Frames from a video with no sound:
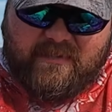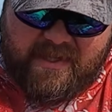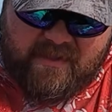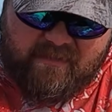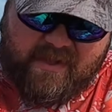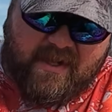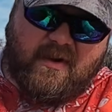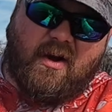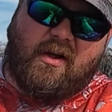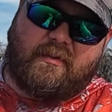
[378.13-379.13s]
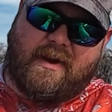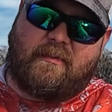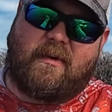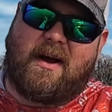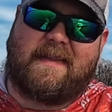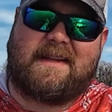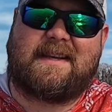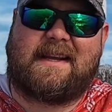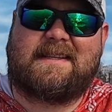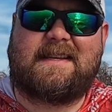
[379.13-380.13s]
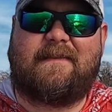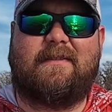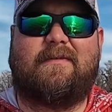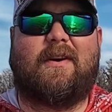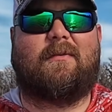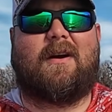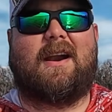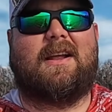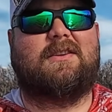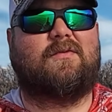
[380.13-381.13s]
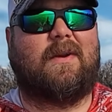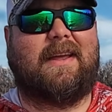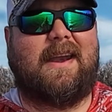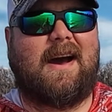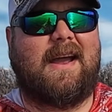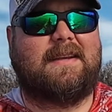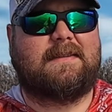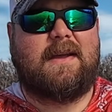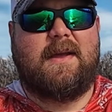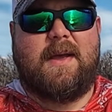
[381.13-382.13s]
like you can get an all-around rod that's like a 7-foot rod and it's really nice.